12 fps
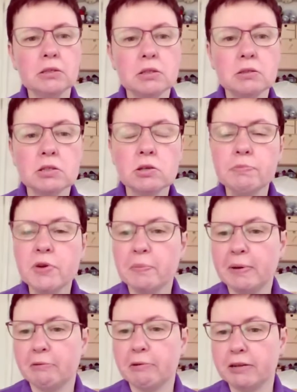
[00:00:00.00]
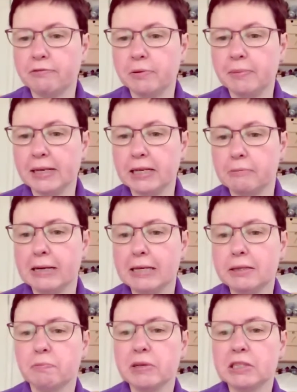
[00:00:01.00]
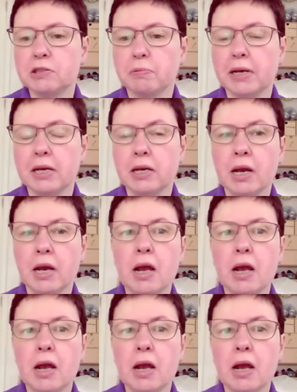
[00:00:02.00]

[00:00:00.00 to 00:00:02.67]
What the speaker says: Some you'll be really familiar with, which we